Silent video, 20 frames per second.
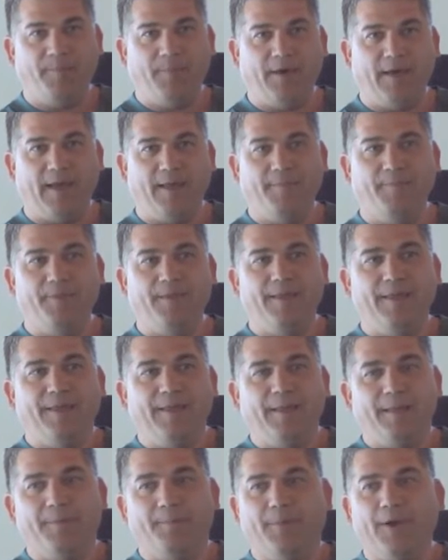pipe,
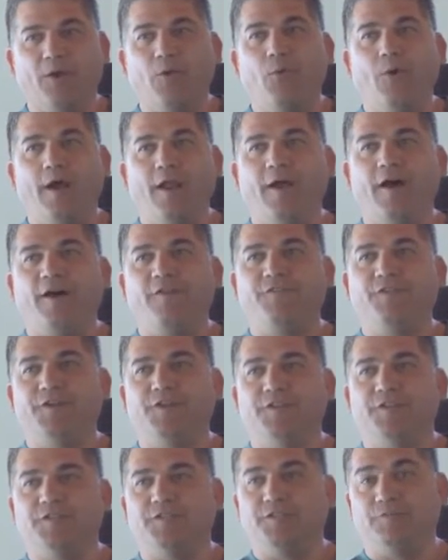but quite
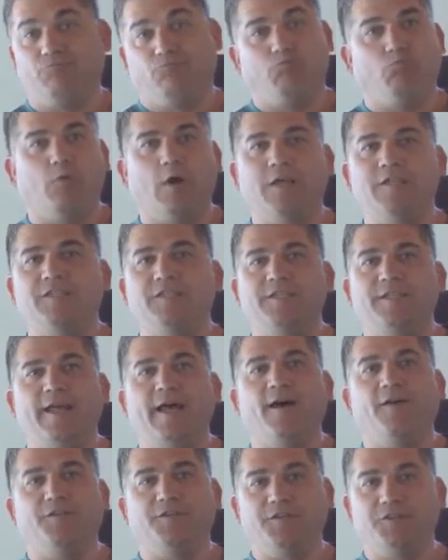often is rusted
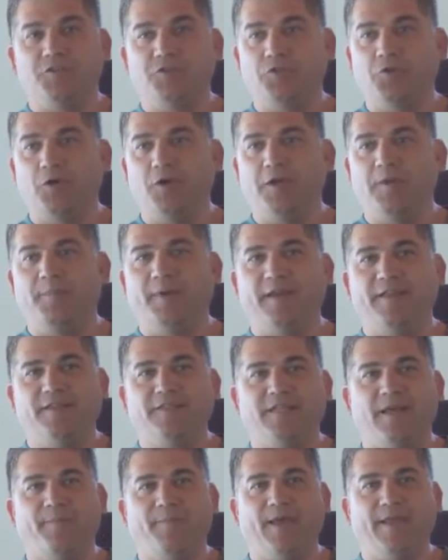out and destroyed by the
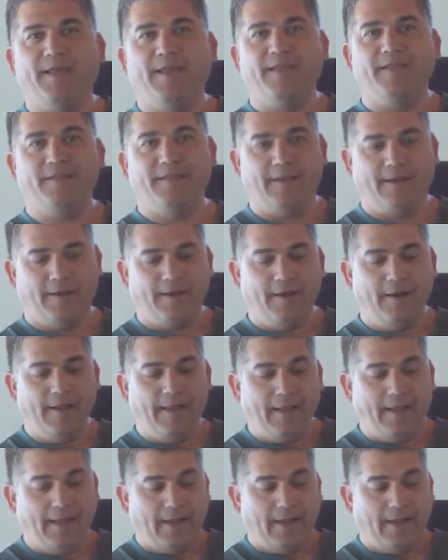time I get there.